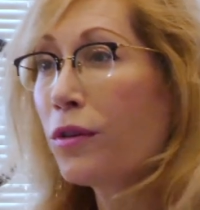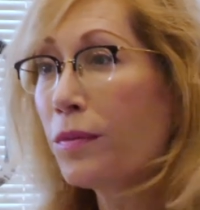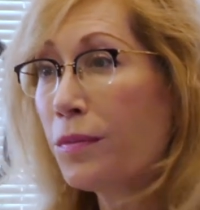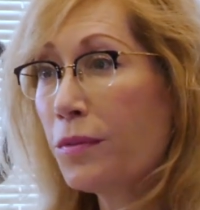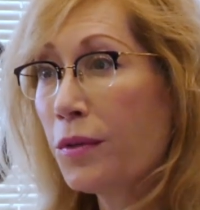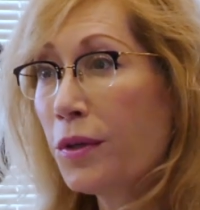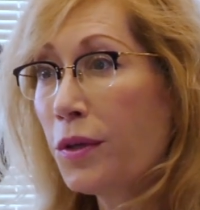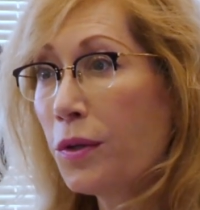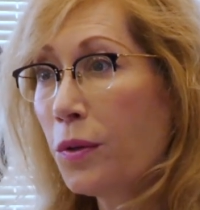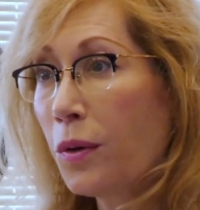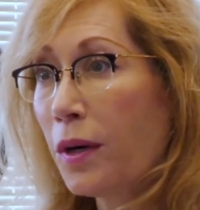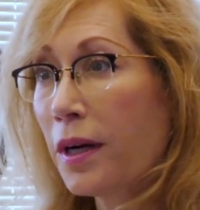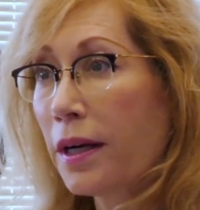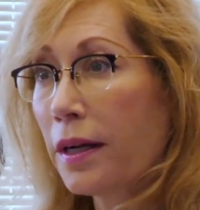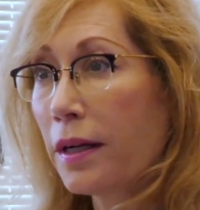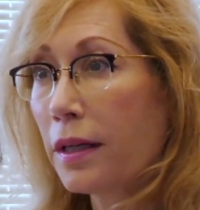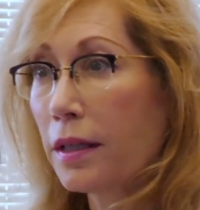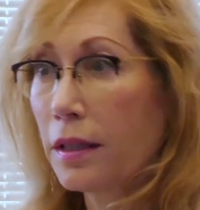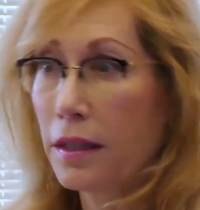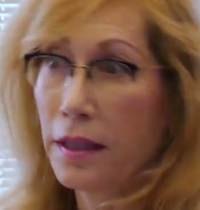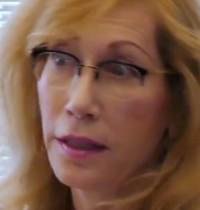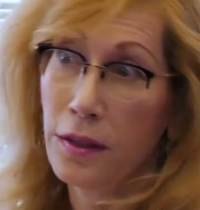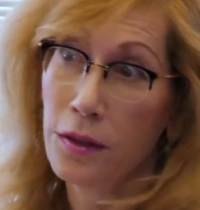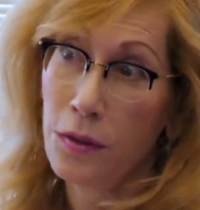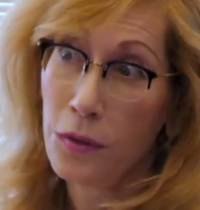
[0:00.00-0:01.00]
from New York,
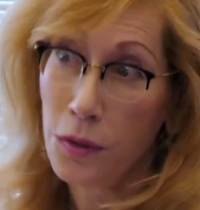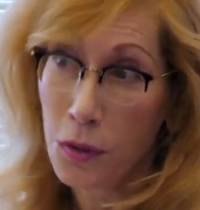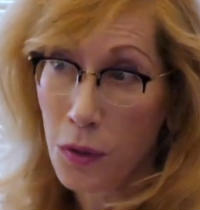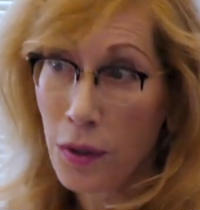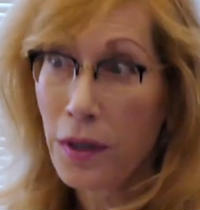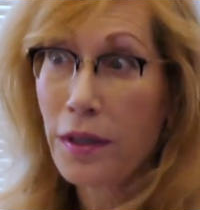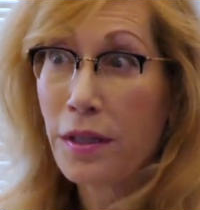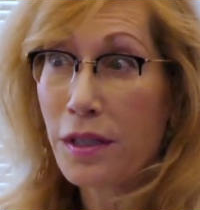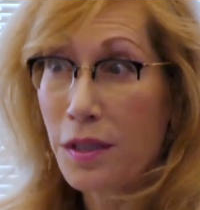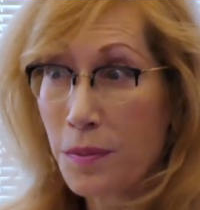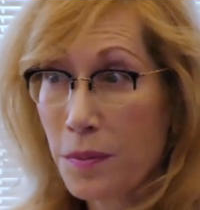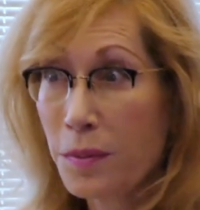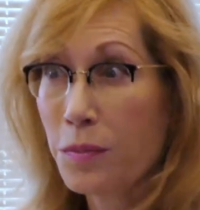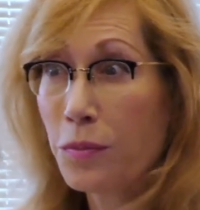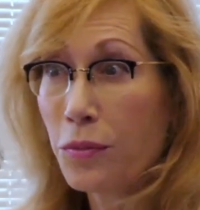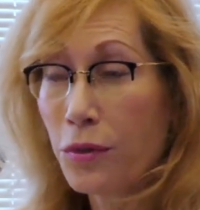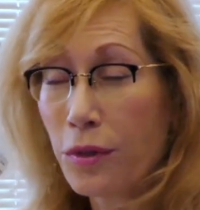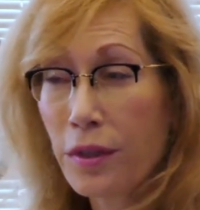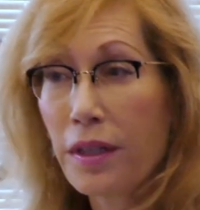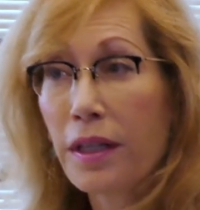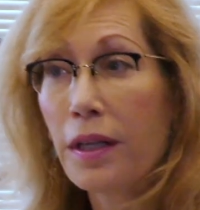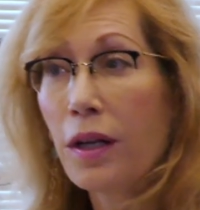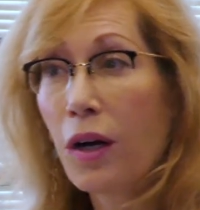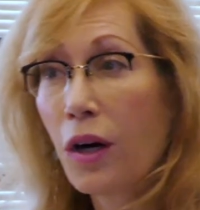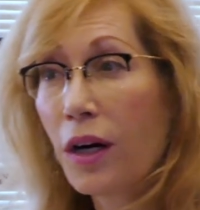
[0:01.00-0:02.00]
and New York has been
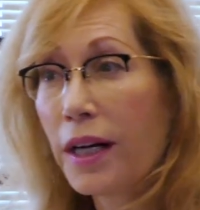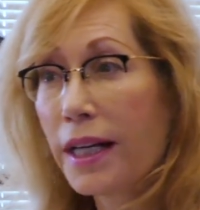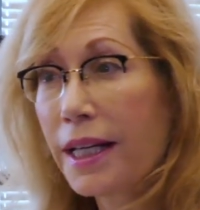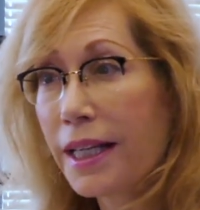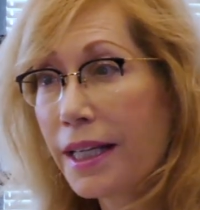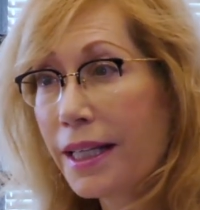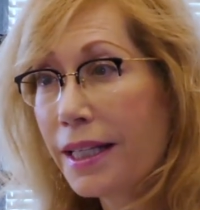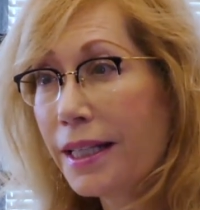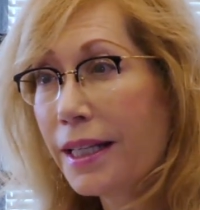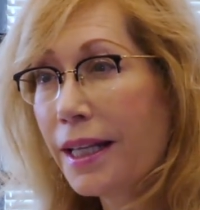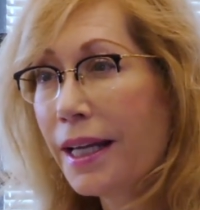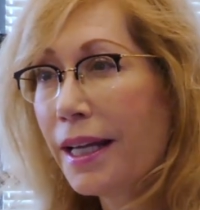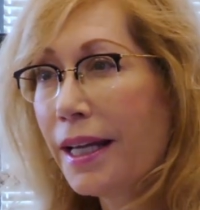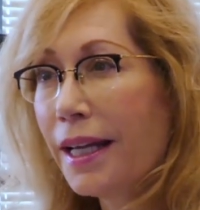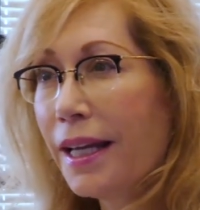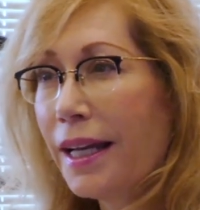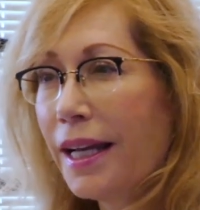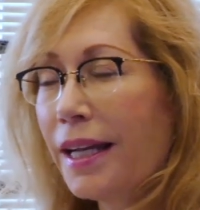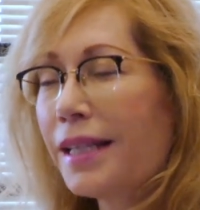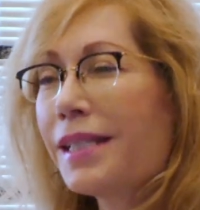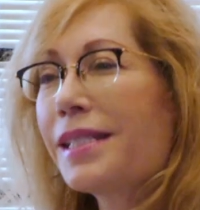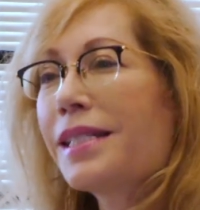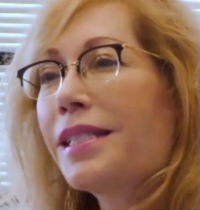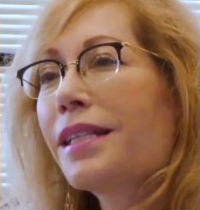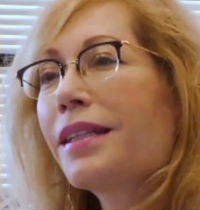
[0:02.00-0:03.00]
pretty hard hit,
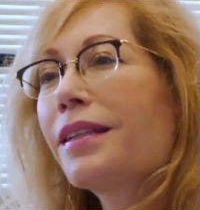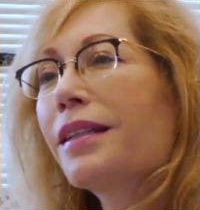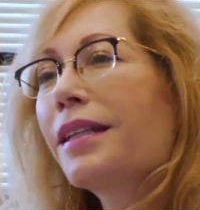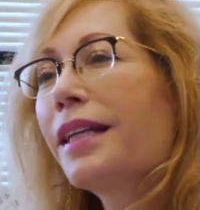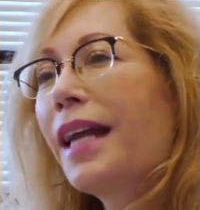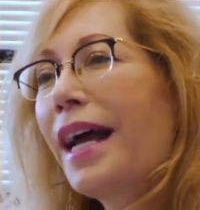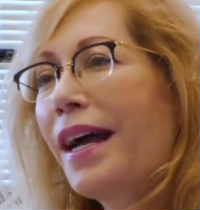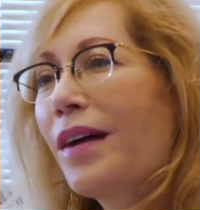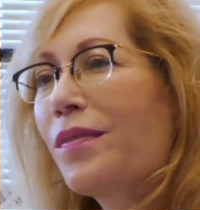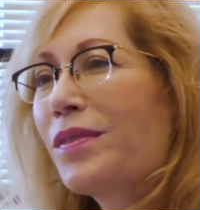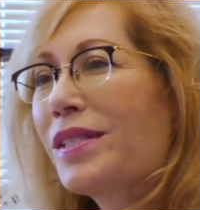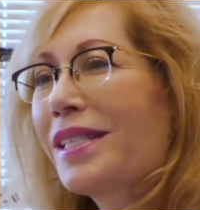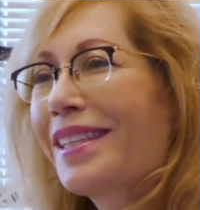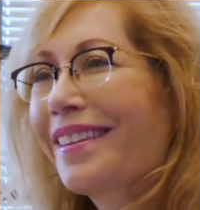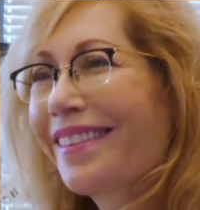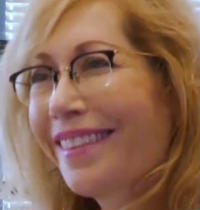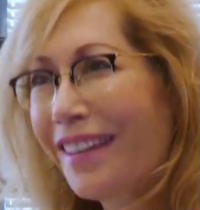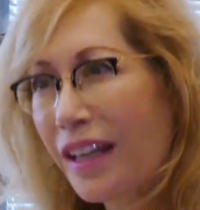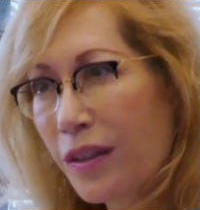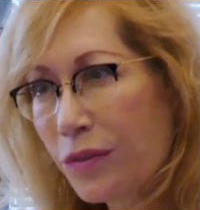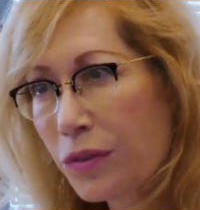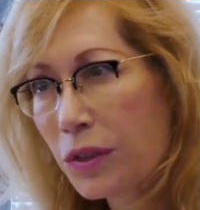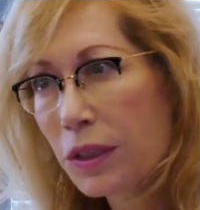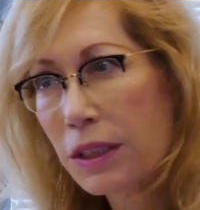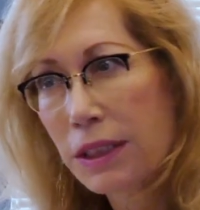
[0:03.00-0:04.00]
and still it hasn't
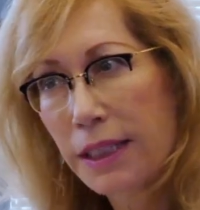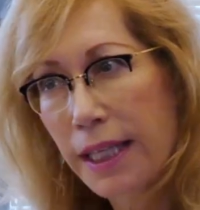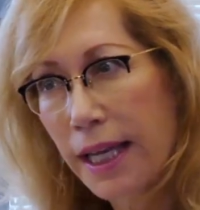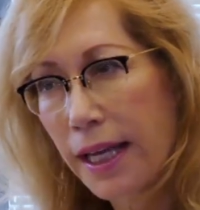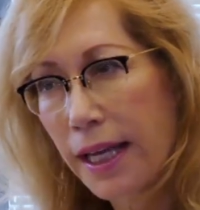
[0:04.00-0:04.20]
leveled